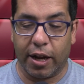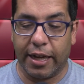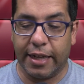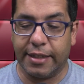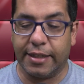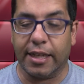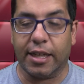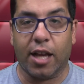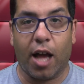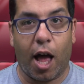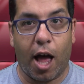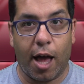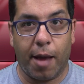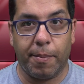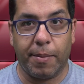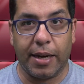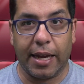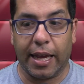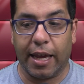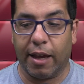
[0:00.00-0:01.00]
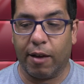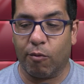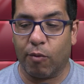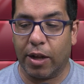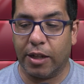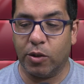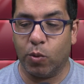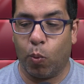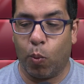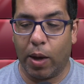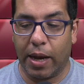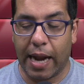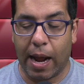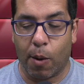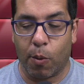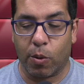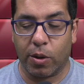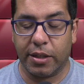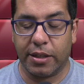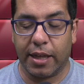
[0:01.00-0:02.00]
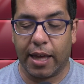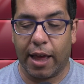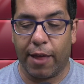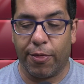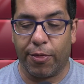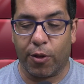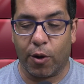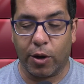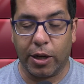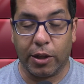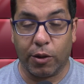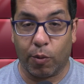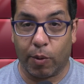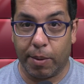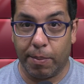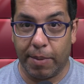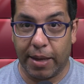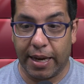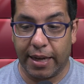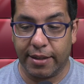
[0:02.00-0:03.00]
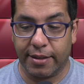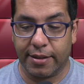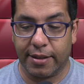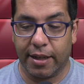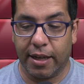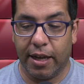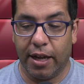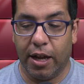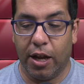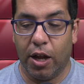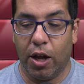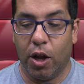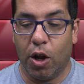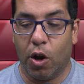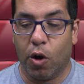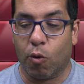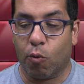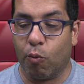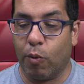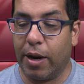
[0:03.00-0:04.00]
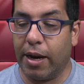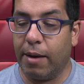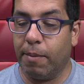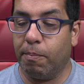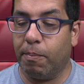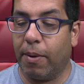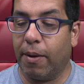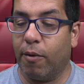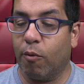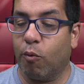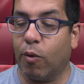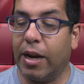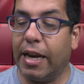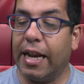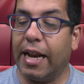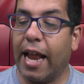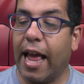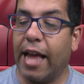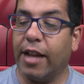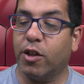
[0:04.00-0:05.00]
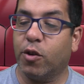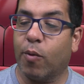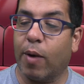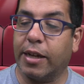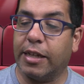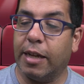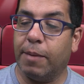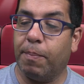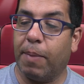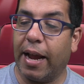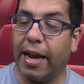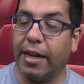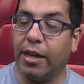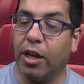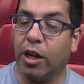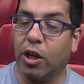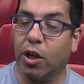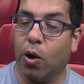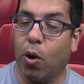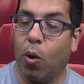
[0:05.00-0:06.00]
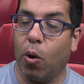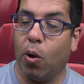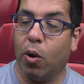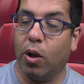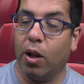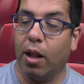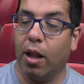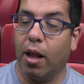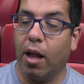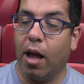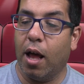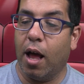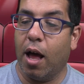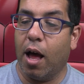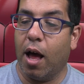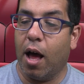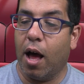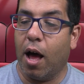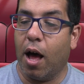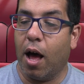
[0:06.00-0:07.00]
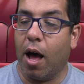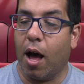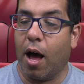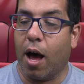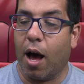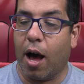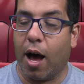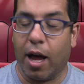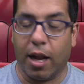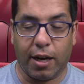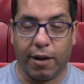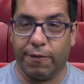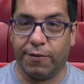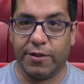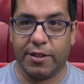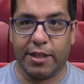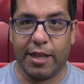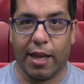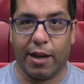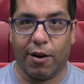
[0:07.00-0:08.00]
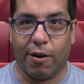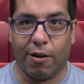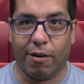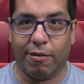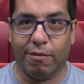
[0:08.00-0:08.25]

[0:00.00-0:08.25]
It's a comedy. It runs 1 hour and 33 minutes. Written and directed by Nicole Holofcener.